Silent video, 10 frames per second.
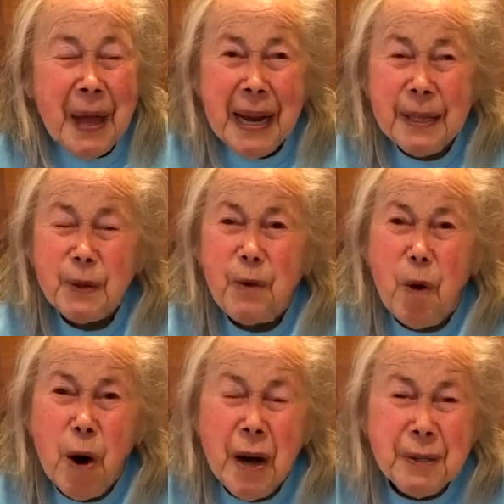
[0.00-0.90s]
That has
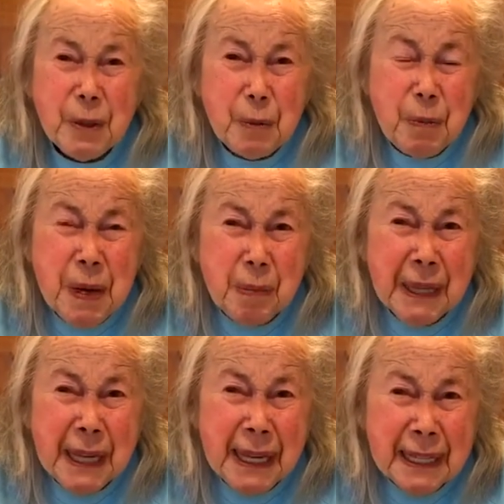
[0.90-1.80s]
400
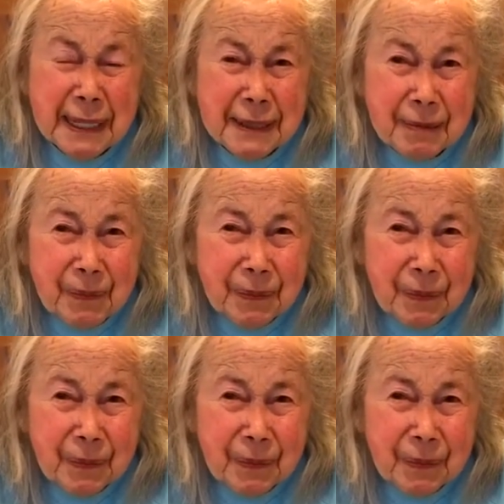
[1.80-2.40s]
people in it.